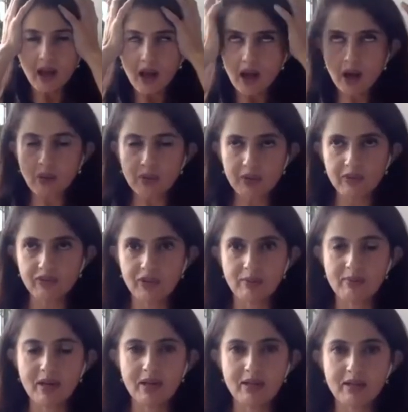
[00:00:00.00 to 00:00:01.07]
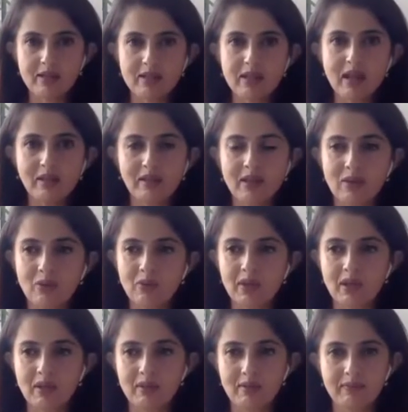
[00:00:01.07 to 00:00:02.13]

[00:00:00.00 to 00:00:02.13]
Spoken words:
out of the mind. Zyada ho gaya.